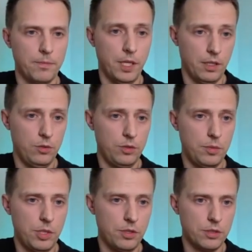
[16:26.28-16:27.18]
Yeah, I
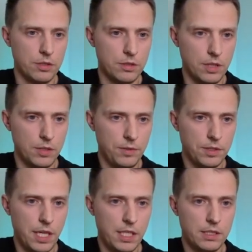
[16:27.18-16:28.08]
already mentioned
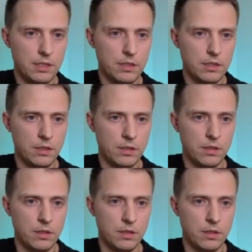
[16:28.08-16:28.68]
advertising.